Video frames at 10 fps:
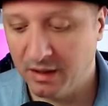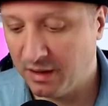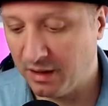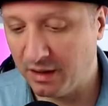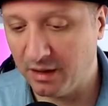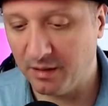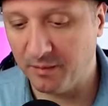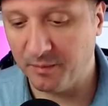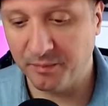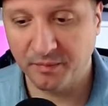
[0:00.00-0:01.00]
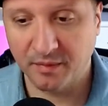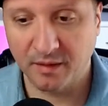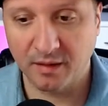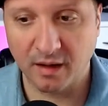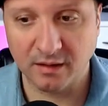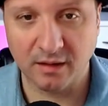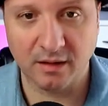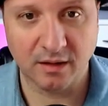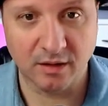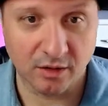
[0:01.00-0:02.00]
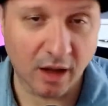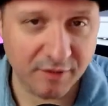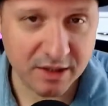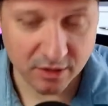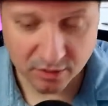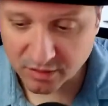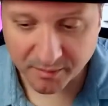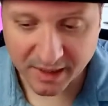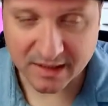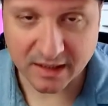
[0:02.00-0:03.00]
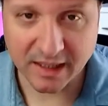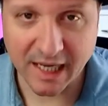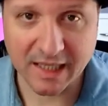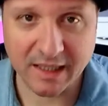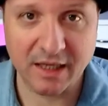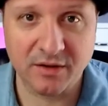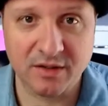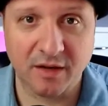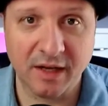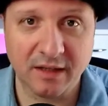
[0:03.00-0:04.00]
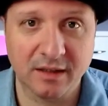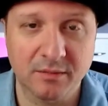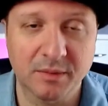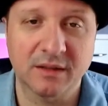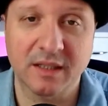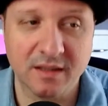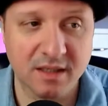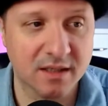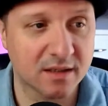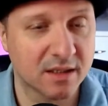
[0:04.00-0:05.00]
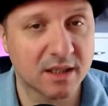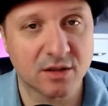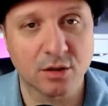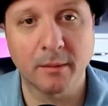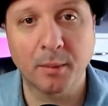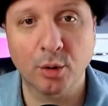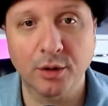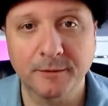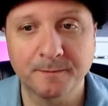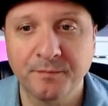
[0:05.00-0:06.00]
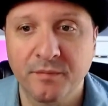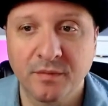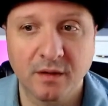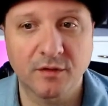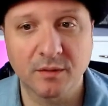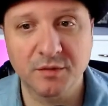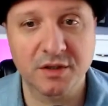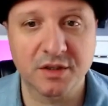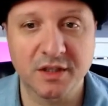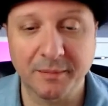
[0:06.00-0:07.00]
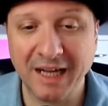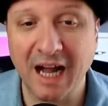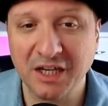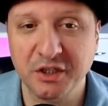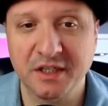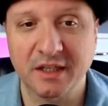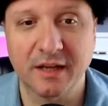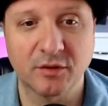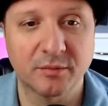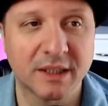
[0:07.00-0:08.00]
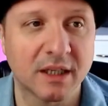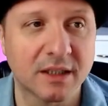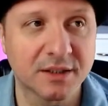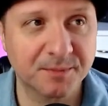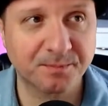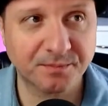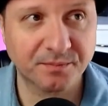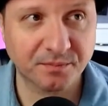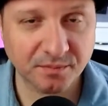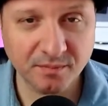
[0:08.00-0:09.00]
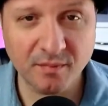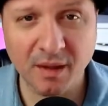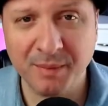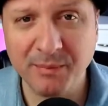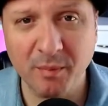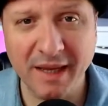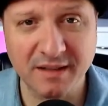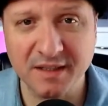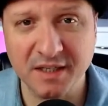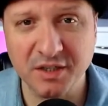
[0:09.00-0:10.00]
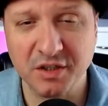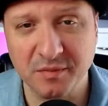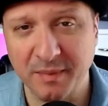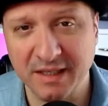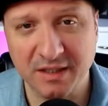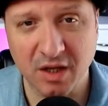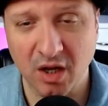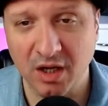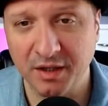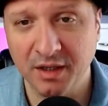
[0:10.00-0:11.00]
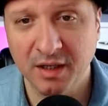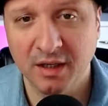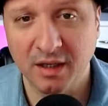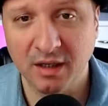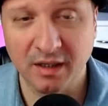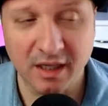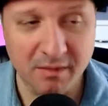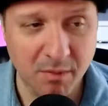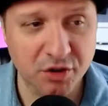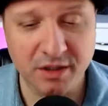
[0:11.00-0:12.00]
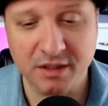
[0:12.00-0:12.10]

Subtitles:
obviously you do the best that you can to get your stuff out there, but consistency is so important from just a subconscious level, because people make decisions based on emotions.